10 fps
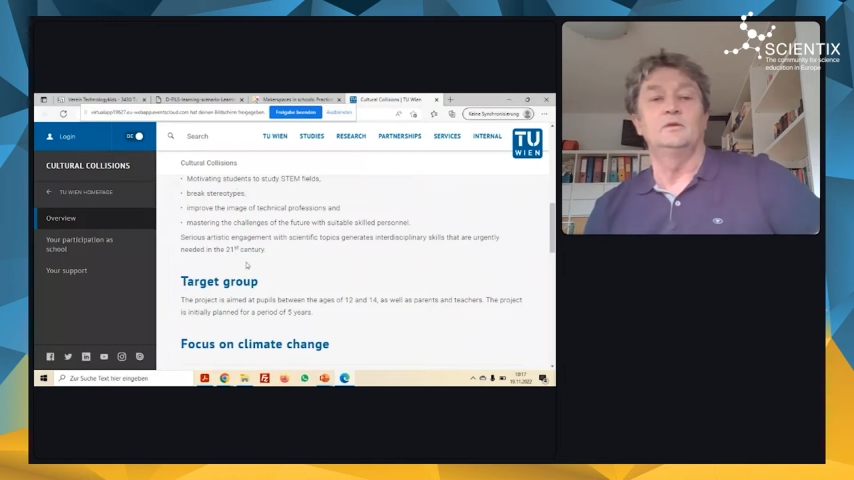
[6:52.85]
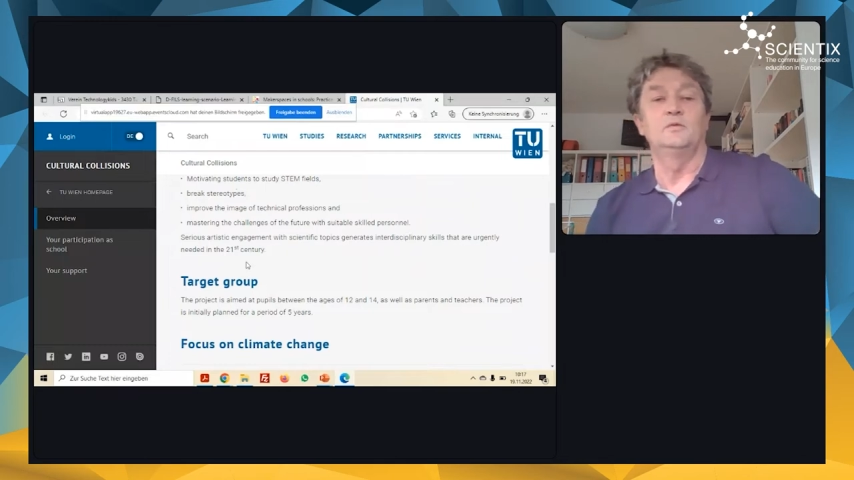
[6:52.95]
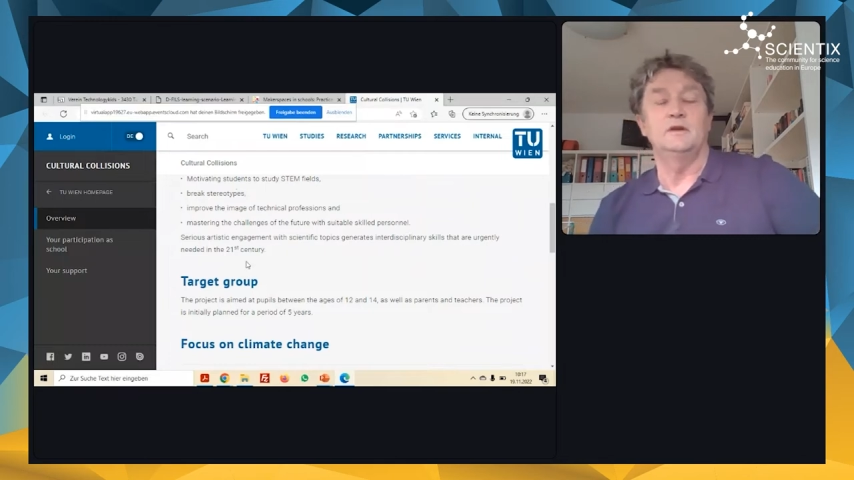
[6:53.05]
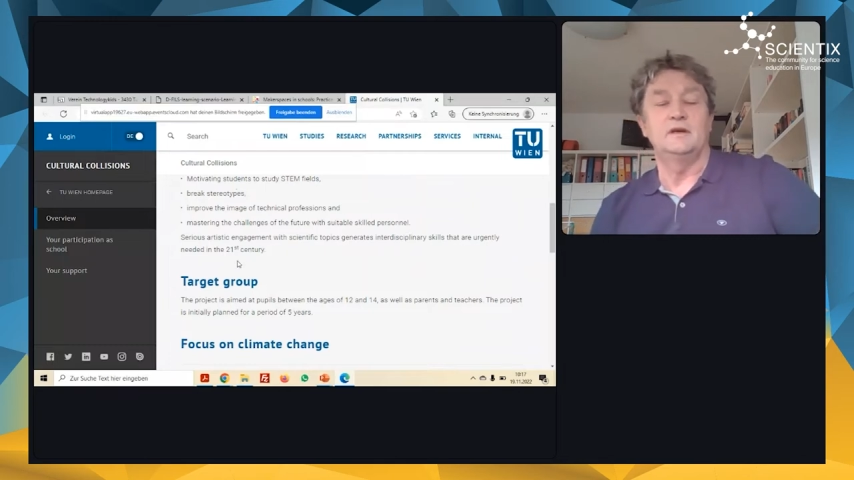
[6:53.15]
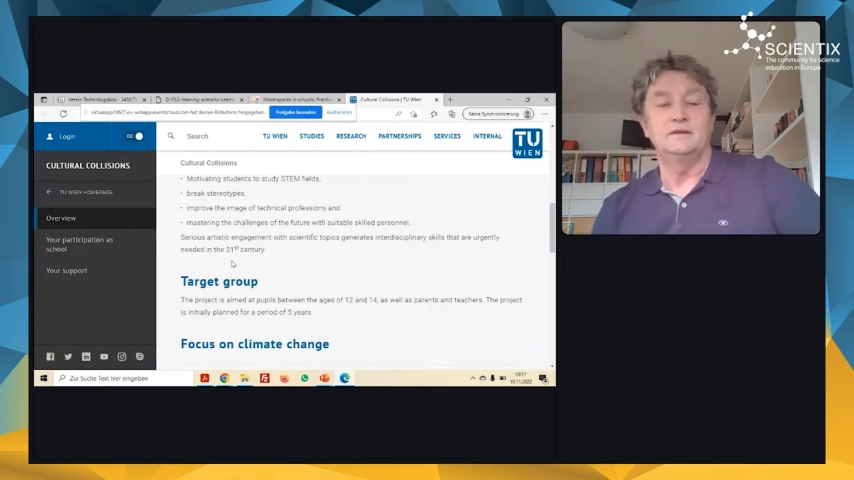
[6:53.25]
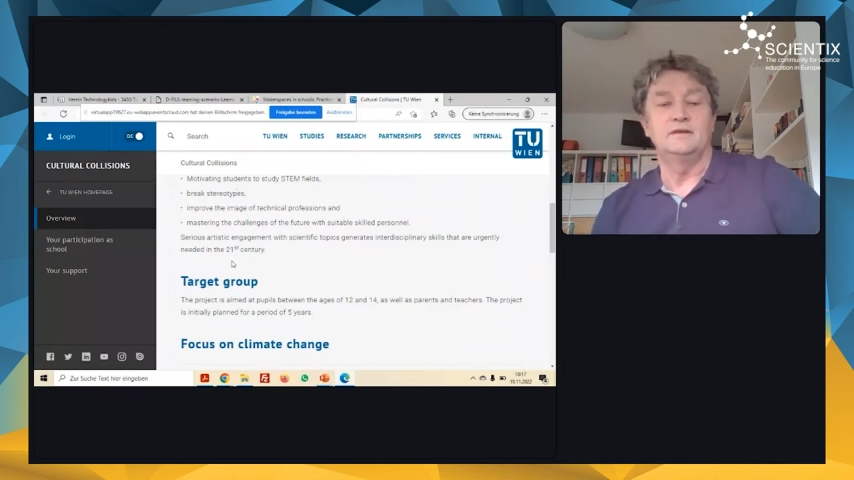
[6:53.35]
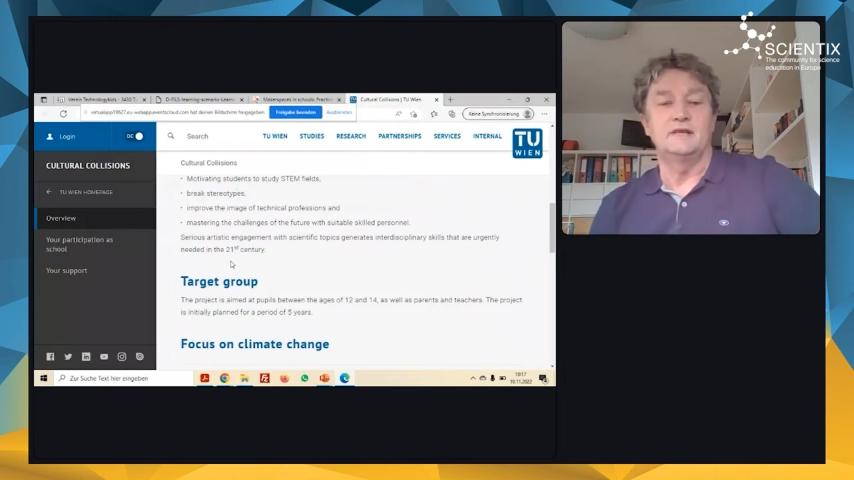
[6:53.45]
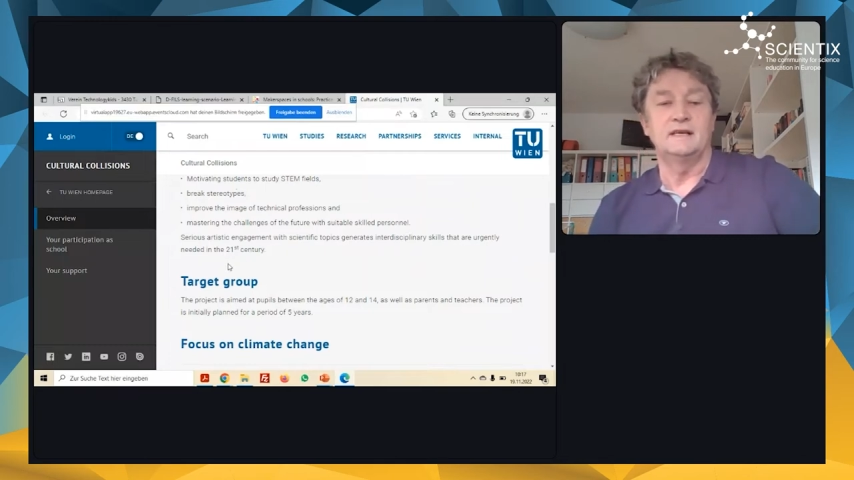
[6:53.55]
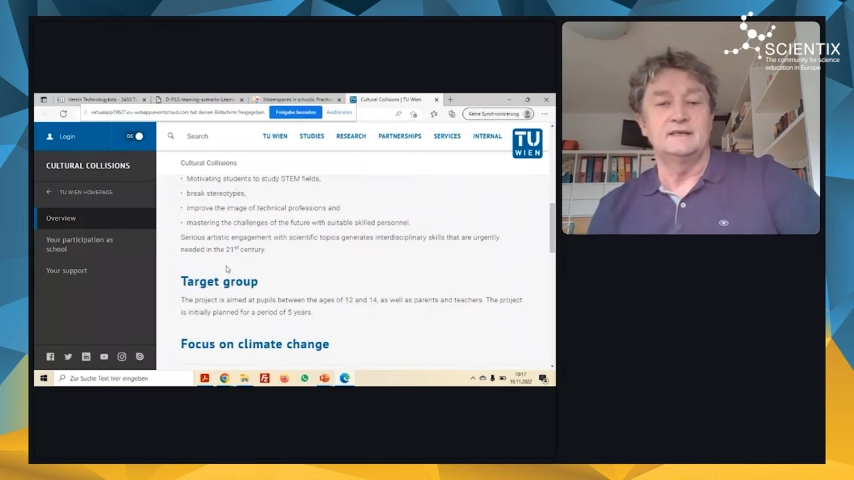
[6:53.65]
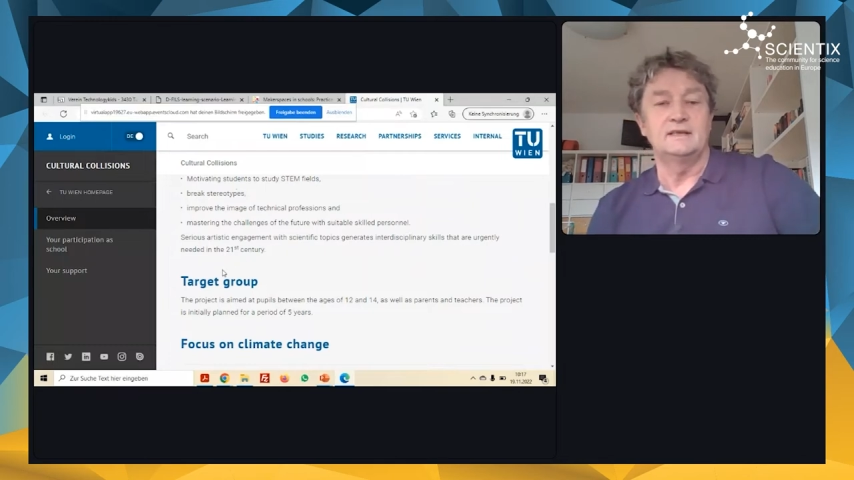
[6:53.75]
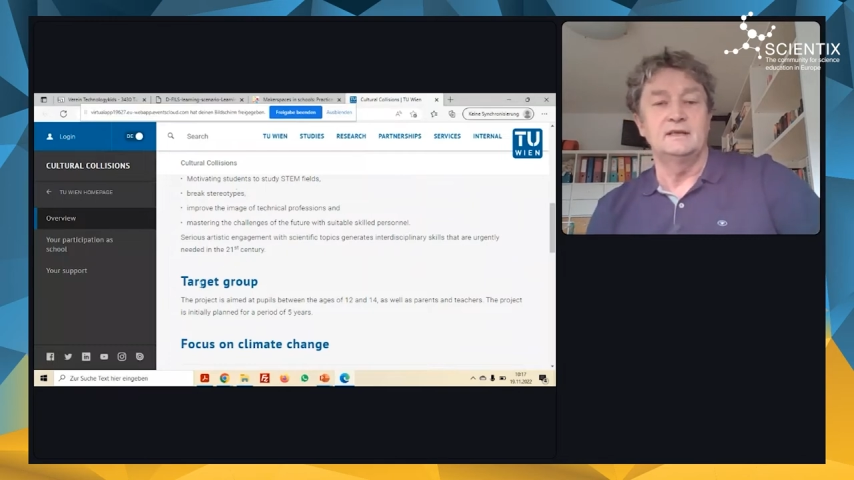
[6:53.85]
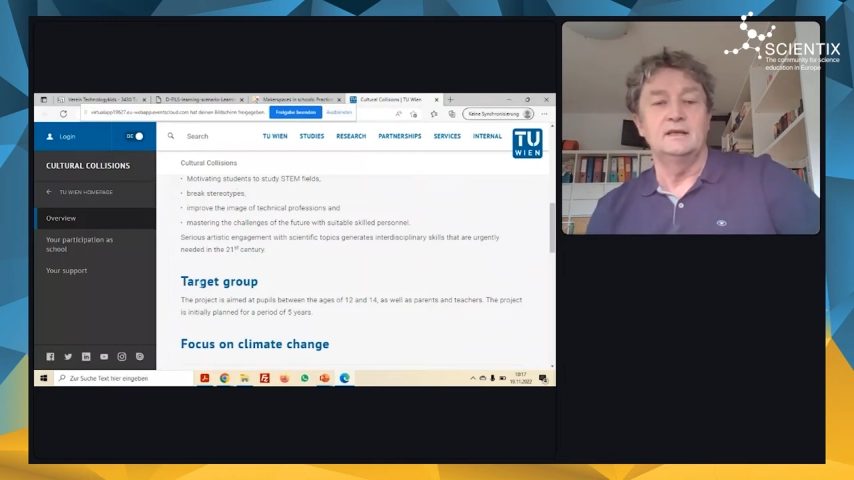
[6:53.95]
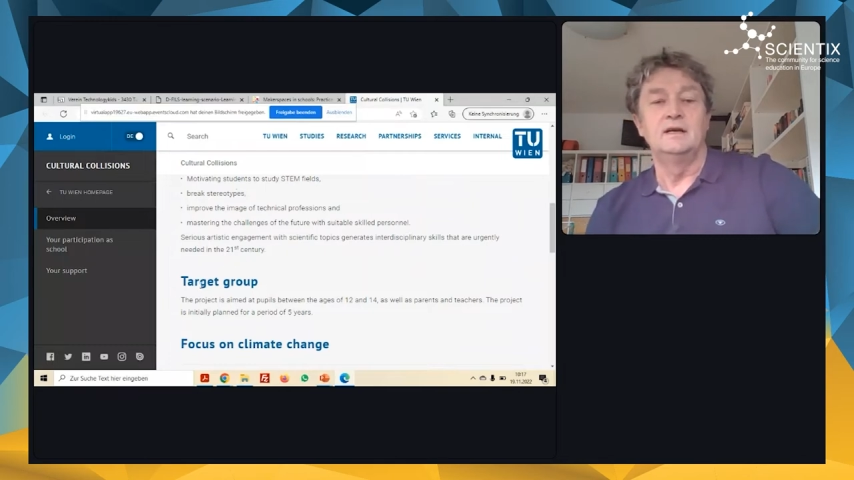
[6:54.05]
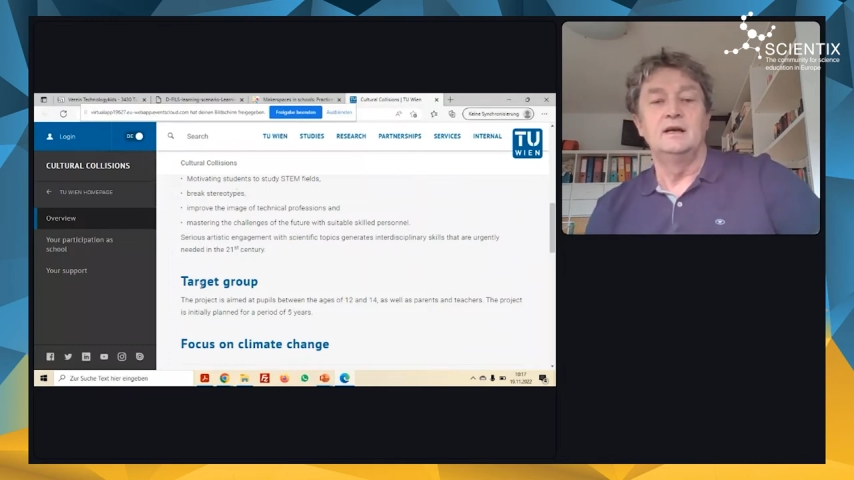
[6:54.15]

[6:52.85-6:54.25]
we are addressing,